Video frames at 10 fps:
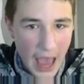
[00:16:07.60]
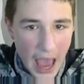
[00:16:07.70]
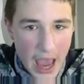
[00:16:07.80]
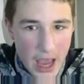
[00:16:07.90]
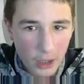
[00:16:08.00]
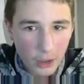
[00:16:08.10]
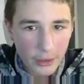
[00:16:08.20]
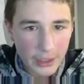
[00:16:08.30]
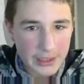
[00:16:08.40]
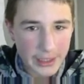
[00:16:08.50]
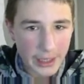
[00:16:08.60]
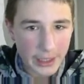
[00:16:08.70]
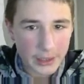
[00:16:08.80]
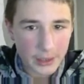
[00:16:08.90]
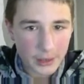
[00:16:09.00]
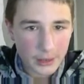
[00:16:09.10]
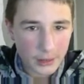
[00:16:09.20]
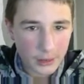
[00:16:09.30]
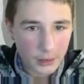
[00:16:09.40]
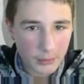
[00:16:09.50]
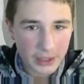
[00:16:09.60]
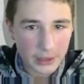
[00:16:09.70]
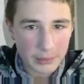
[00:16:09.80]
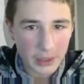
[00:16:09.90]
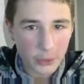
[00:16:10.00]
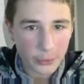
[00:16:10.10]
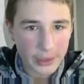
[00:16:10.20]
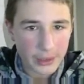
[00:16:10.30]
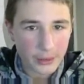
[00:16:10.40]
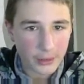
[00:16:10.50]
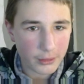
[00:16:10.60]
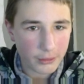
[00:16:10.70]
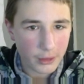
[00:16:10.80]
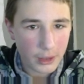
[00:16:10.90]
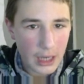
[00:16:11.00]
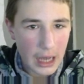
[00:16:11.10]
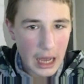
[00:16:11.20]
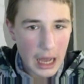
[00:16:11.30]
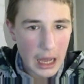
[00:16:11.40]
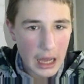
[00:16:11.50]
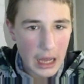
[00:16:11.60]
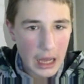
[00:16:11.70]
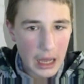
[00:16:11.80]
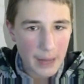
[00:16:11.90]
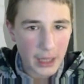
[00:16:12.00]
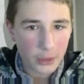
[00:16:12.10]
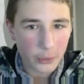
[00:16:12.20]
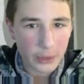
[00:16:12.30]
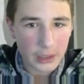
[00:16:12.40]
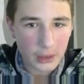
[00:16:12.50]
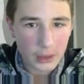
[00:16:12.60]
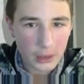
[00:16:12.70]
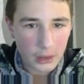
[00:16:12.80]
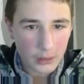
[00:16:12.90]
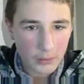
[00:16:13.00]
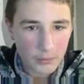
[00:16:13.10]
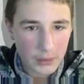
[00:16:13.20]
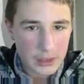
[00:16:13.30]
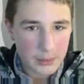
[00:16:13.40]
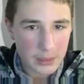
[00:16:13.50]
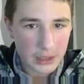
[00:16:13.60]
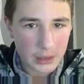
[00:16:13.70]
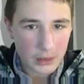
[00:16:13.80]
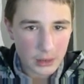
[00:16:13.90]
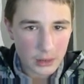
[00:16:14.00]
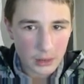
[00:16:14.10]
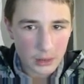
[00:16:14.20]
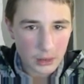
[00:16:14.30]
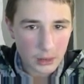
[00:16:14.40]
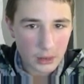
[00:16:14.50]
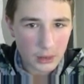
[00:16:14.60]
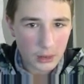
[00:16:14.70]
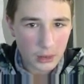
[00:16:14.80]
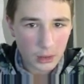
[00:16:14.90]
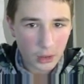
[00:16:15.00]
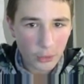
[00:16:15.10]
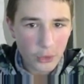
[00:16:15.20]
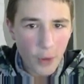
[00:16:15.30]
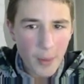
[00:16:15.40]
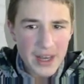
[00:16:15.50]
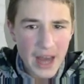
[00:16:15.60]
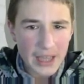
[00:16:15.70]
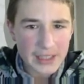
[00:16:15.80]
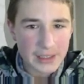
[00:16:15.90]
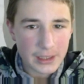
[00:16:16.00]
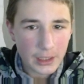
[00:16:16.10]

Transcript: Ayo, attack! Oh my god, my queen though. Ah, my queen. Where's mate? Oh no, my knight!